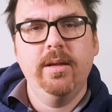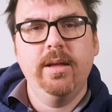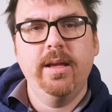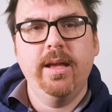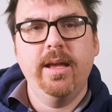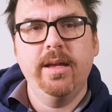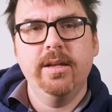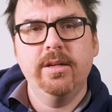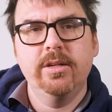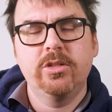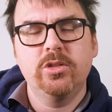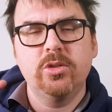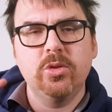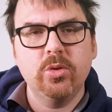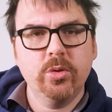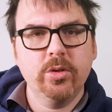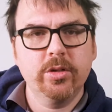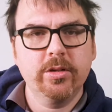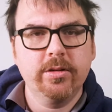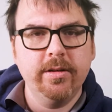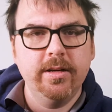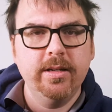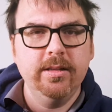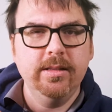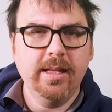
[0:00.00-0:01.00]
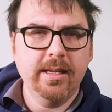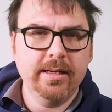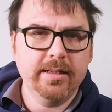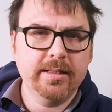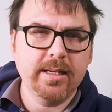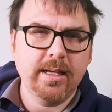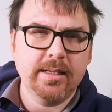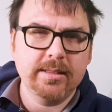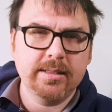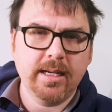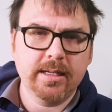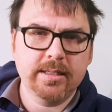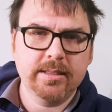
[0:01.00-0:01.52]
And to a degree that
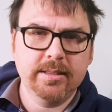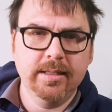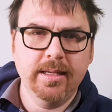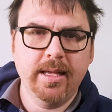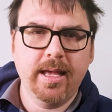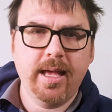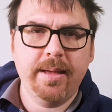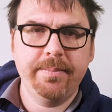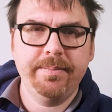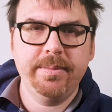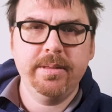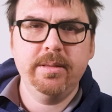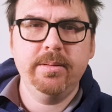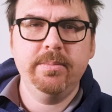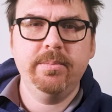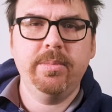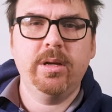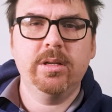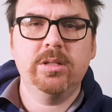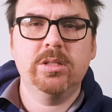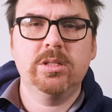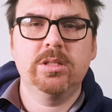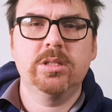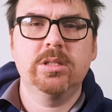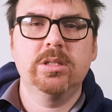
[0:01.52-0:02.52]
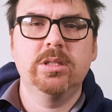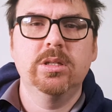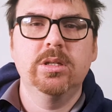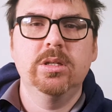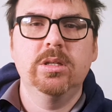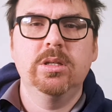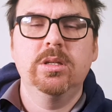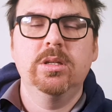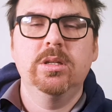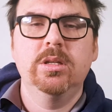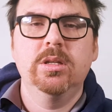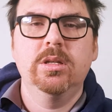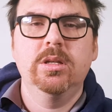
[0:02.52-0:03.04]
does actually happen, but
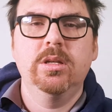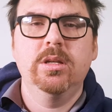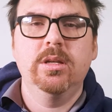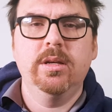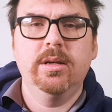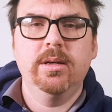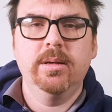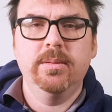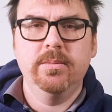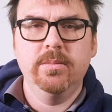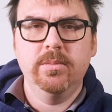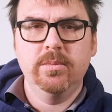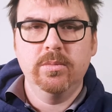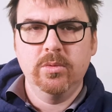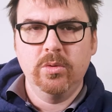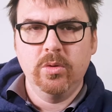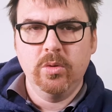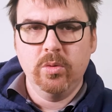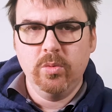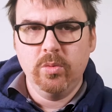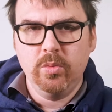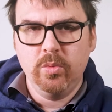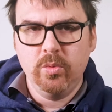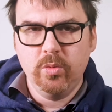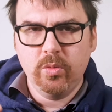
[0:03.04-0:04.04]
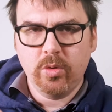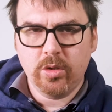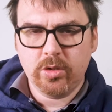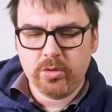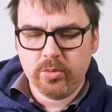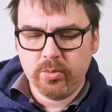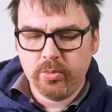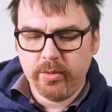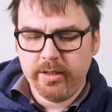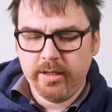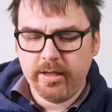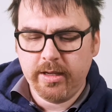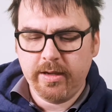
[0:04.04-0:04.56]

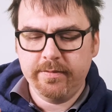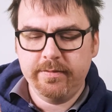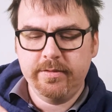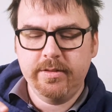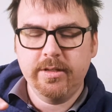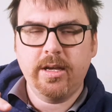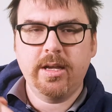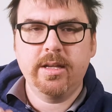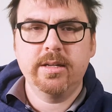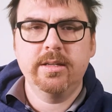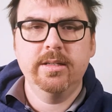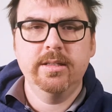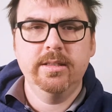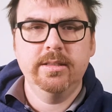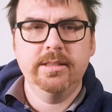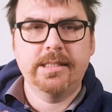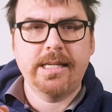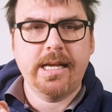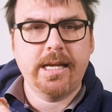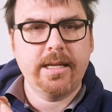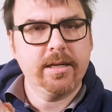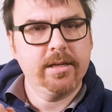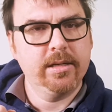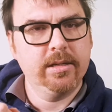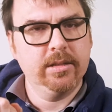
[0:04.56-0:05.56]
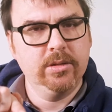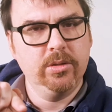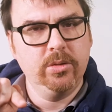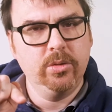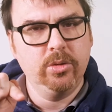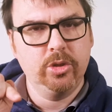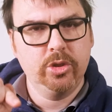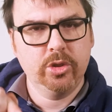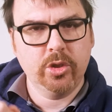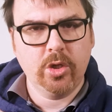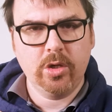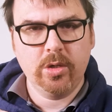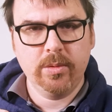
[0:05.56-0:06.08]
what we have done is added a little
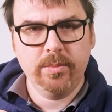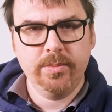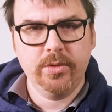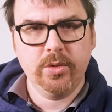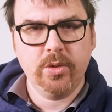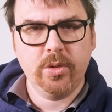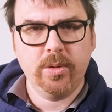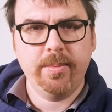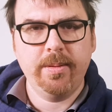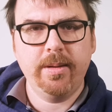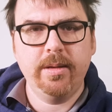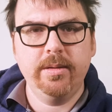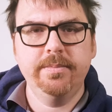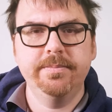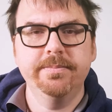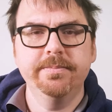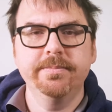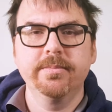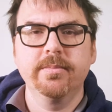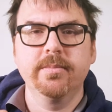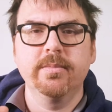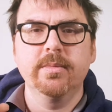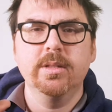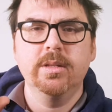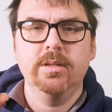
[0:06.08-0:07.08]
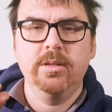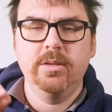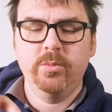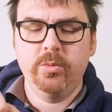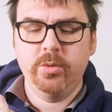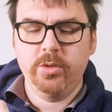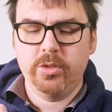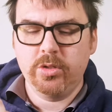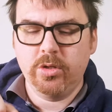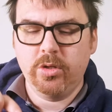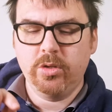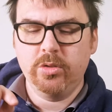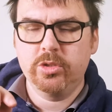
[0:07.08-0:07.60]
shock absorber,
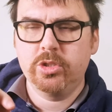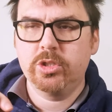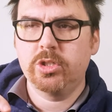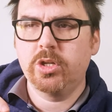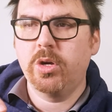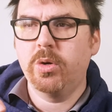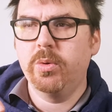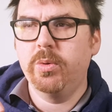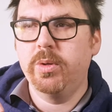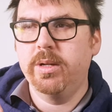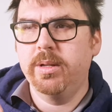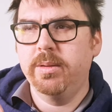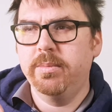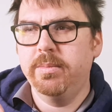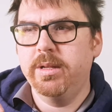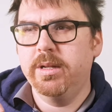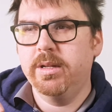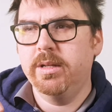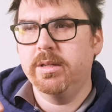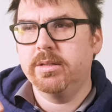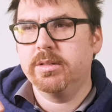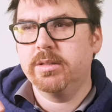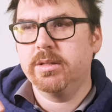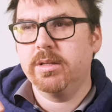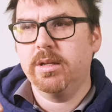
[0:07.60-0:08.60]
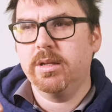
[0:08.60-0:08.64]
which I'll show in a minute